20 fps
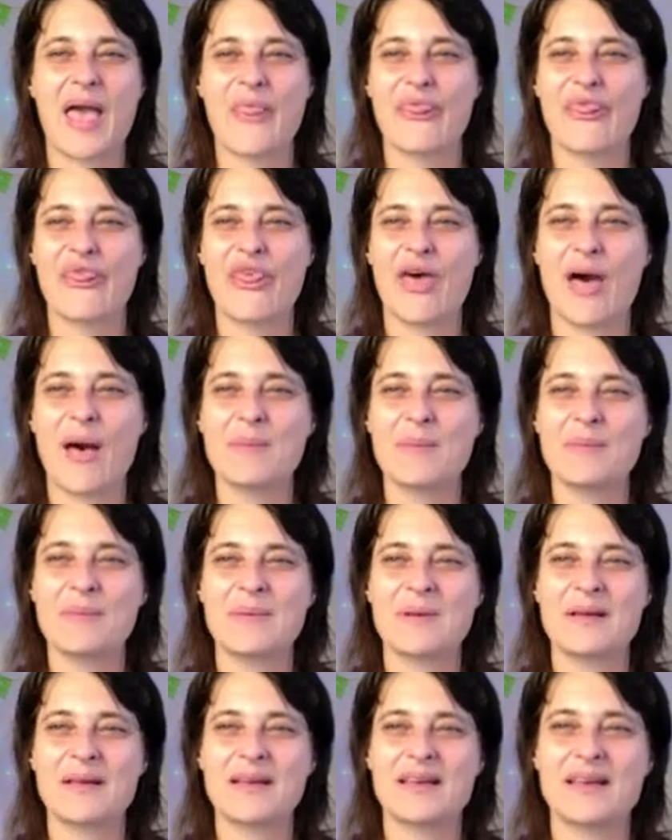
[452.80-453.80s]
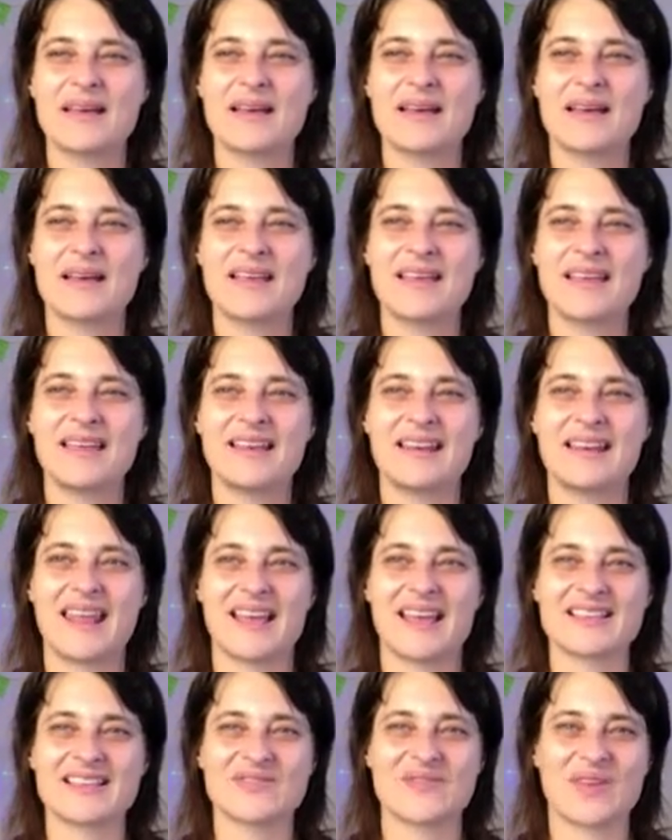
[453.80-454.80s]
thumb,
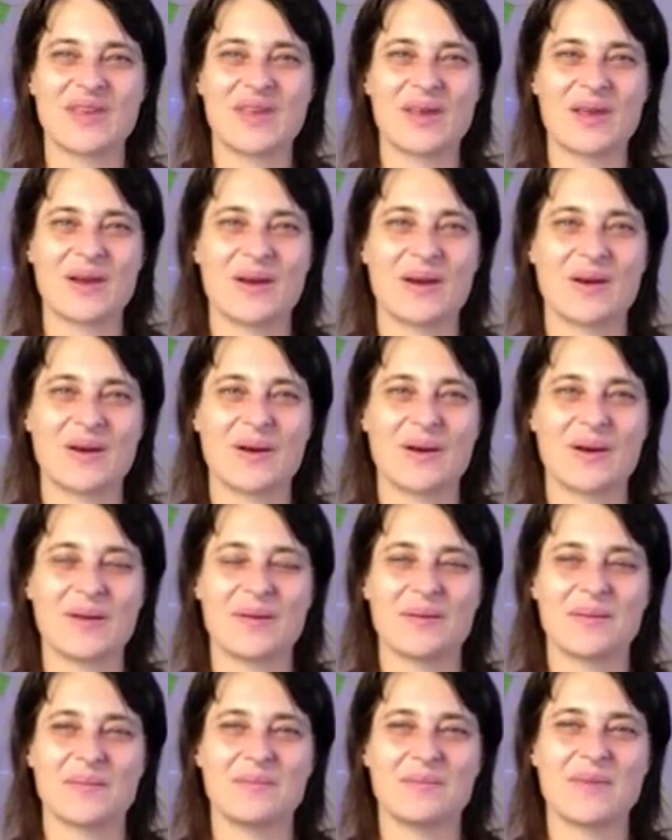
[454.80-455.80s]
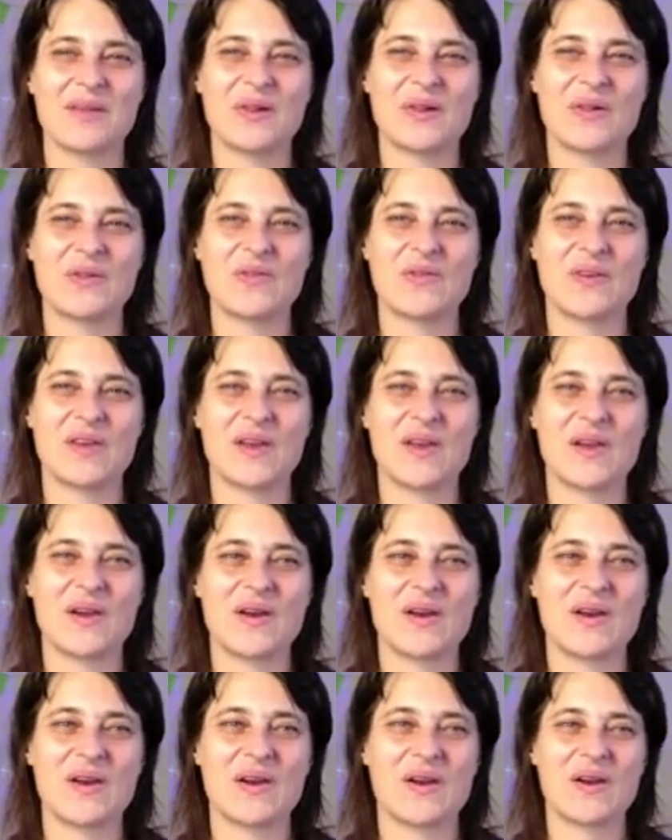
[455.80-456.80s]
index finger, middle
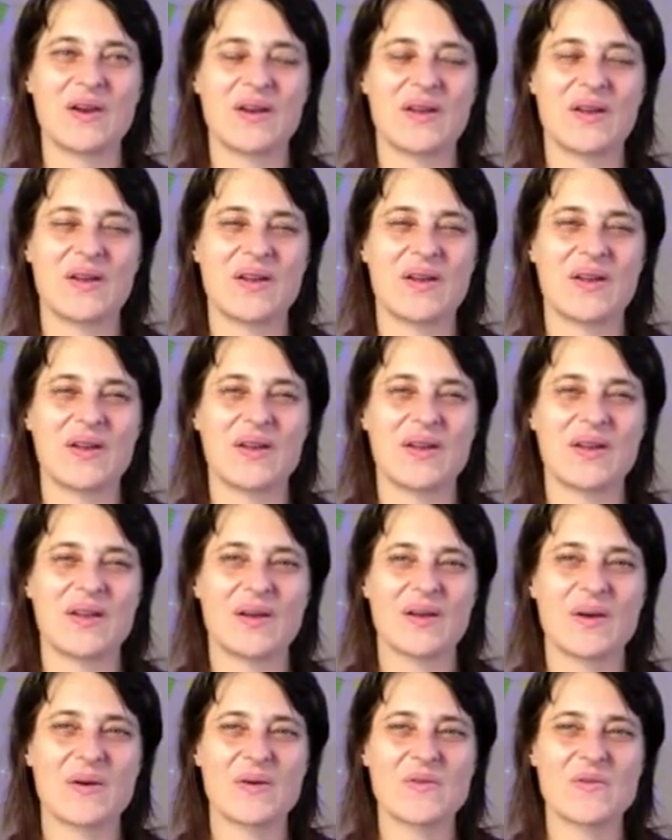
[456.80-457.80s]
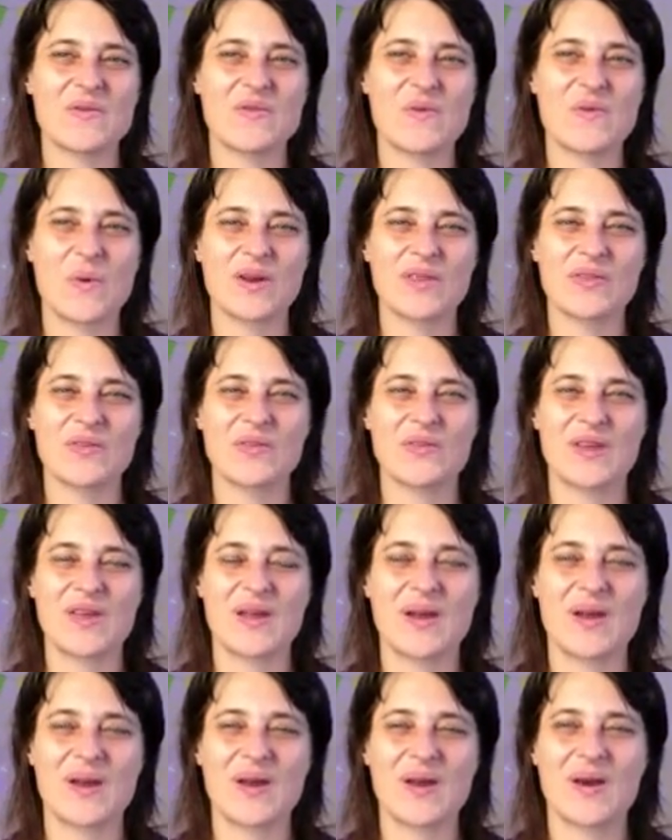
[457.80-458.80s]
finger, fourth
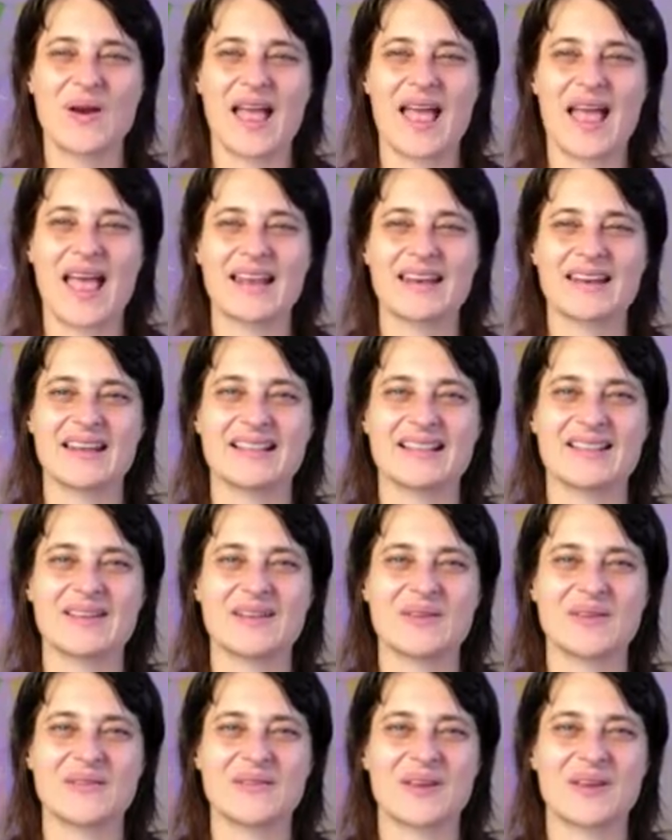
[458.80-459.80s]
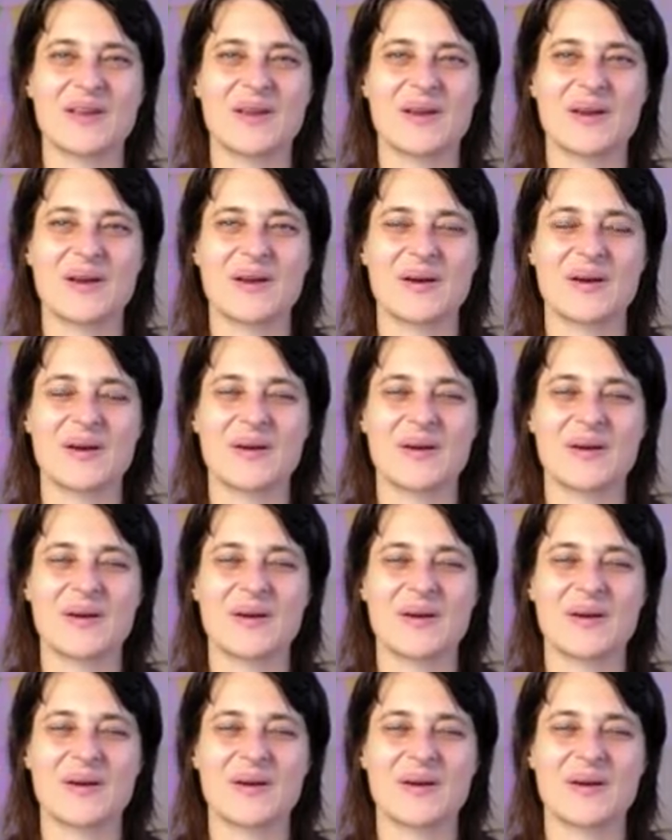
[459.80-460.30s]
finger, and little finger.